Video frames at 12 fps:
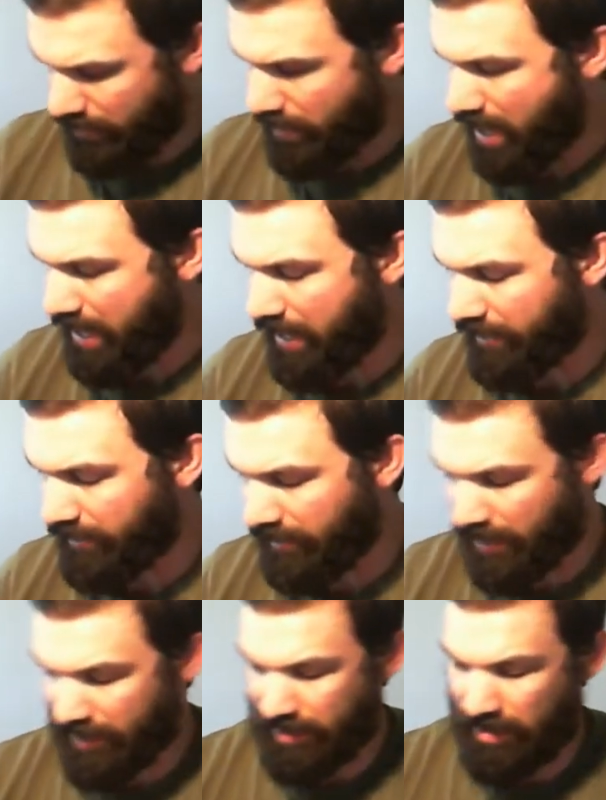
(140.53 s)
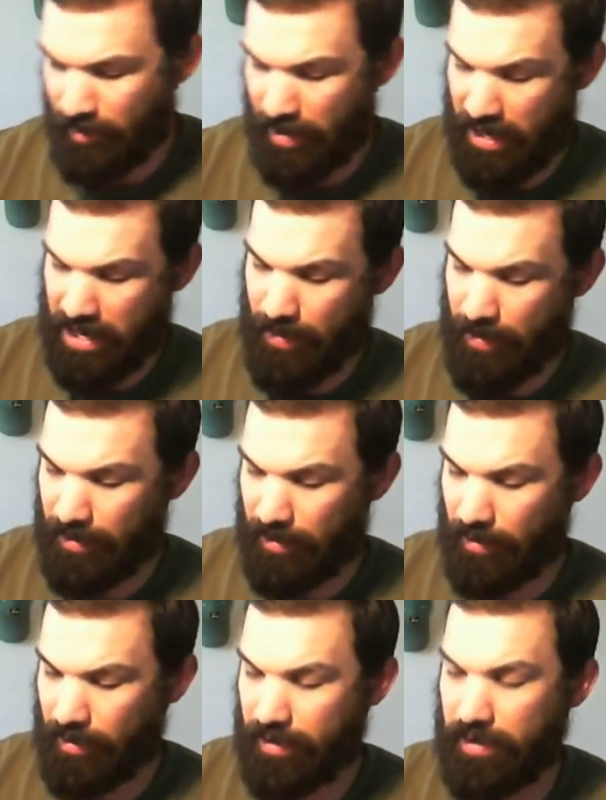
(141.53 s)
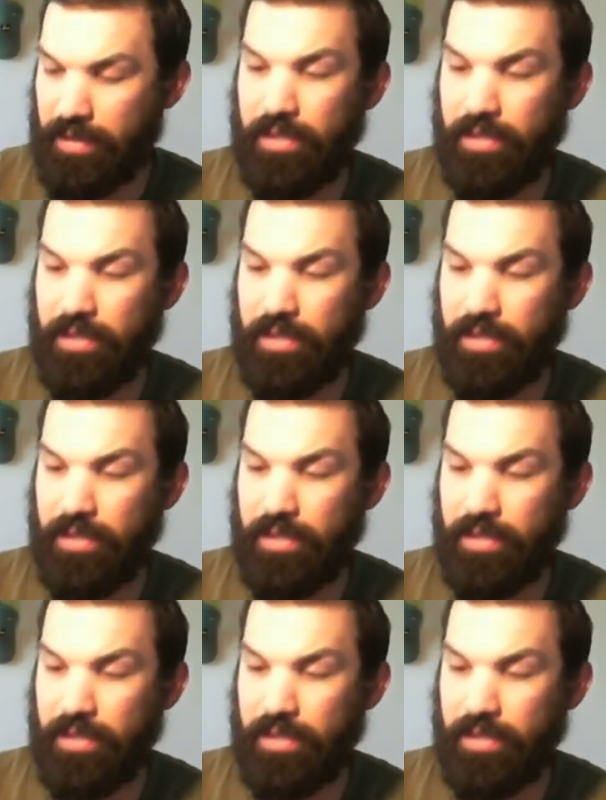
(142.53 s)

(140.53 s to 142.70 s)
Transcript: I guess the idea behind these hooks,